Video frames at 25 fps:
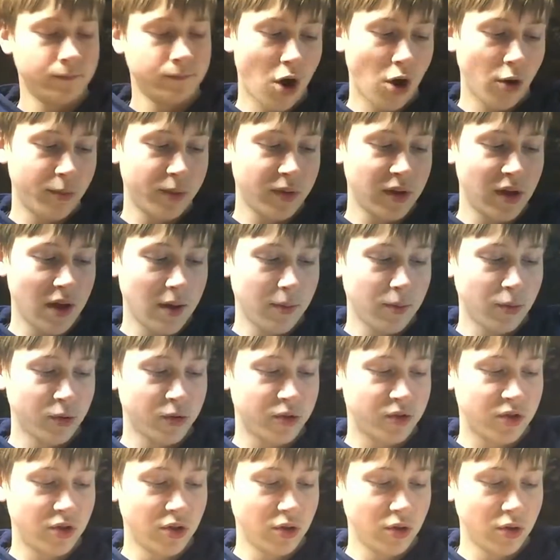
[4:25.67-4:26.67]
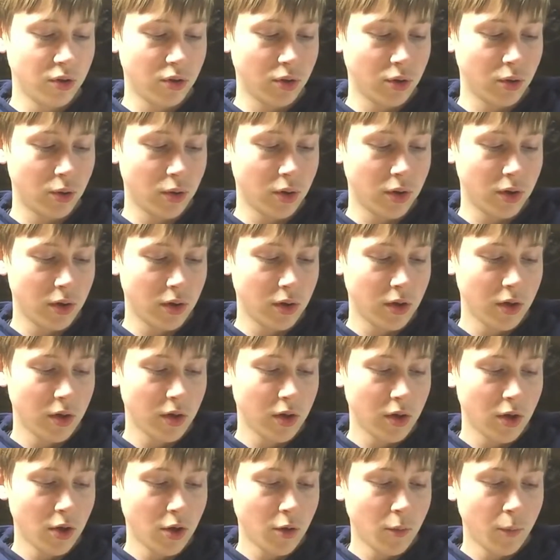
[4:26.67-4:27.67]
I'll be able to
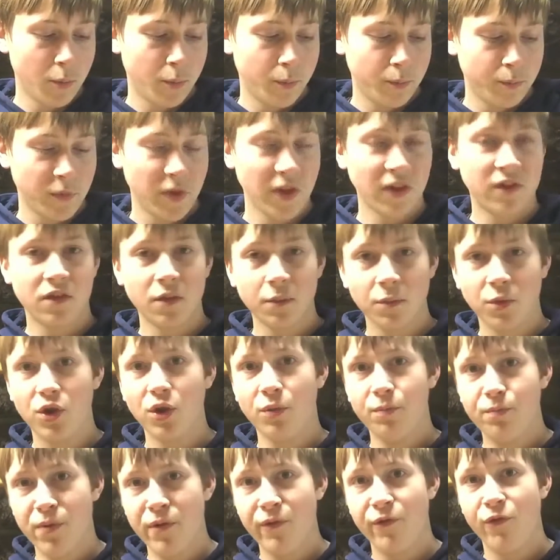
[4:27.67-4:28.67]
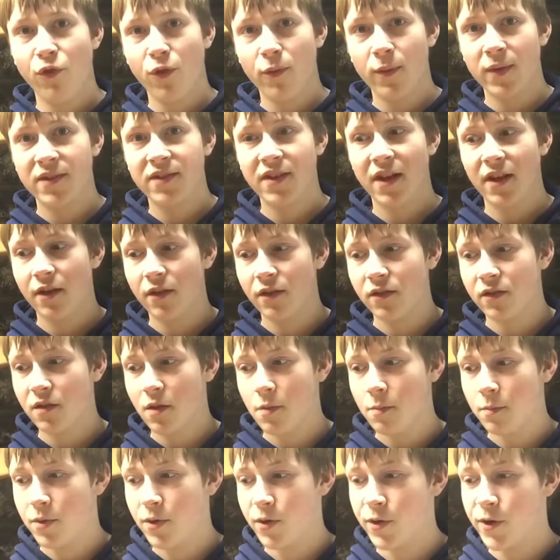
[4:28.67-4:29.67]
get some good performance out of this
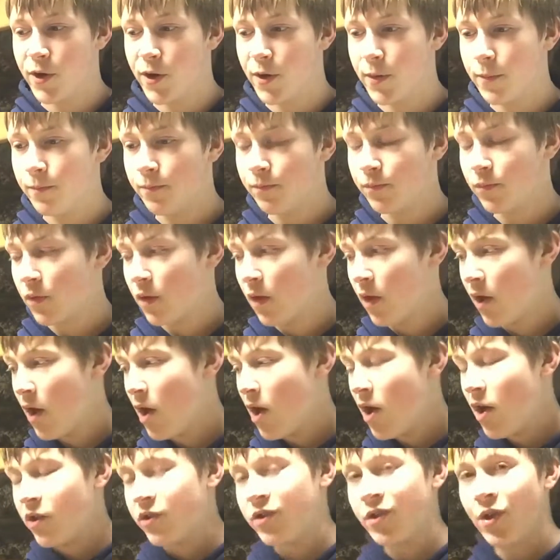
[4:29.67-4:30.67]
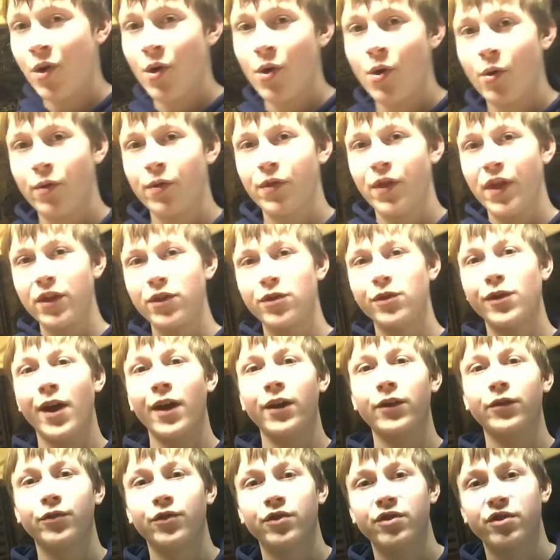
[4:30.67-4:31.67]
computer. So thank you
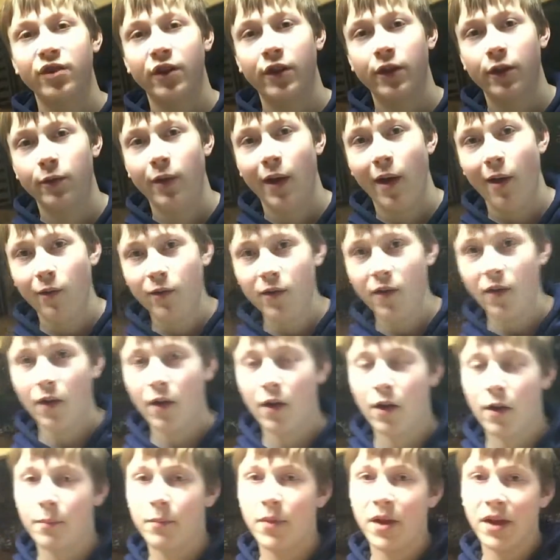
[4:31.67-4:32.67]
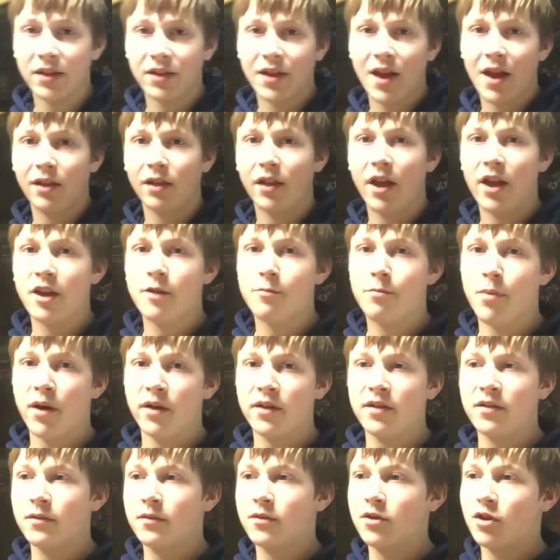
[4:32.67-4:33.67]
guys for sticking around. Hit that like
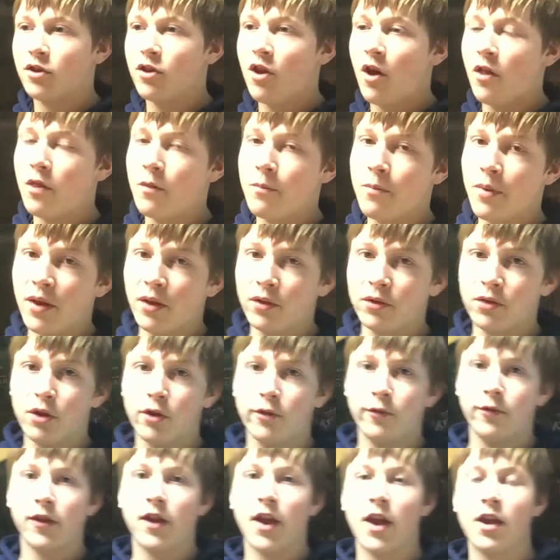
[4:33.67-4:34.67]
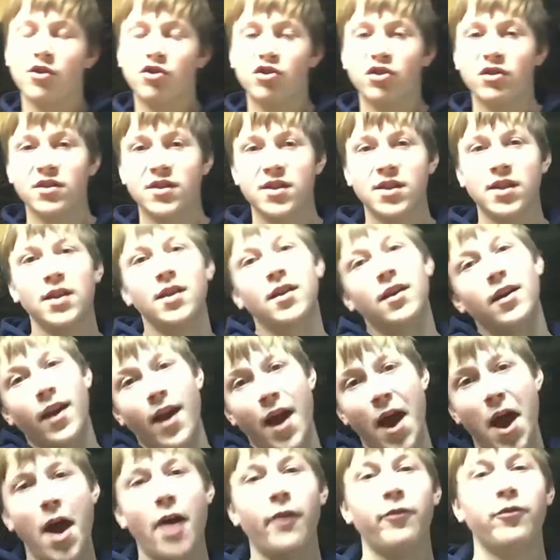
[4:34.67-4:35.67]
button, turn on the bell notifications
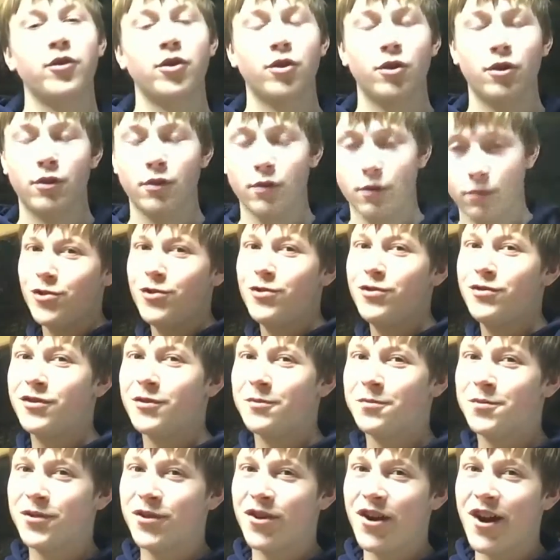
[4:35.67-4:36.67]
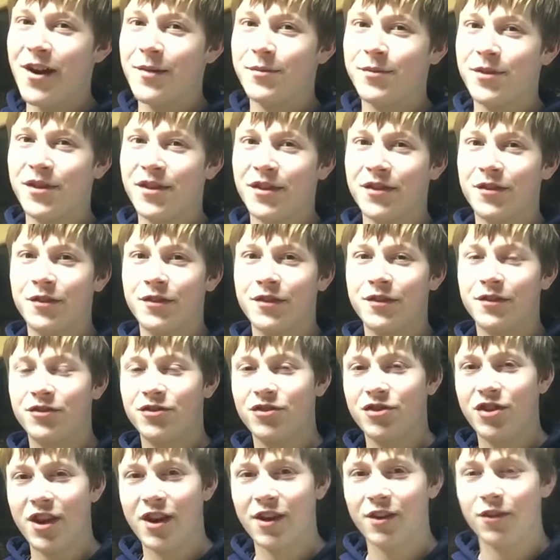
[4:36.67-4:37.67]
after you subscribe to this
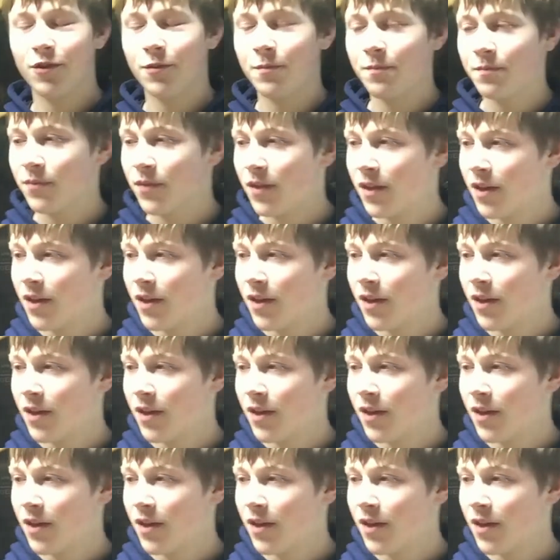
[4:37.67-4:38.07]
channel.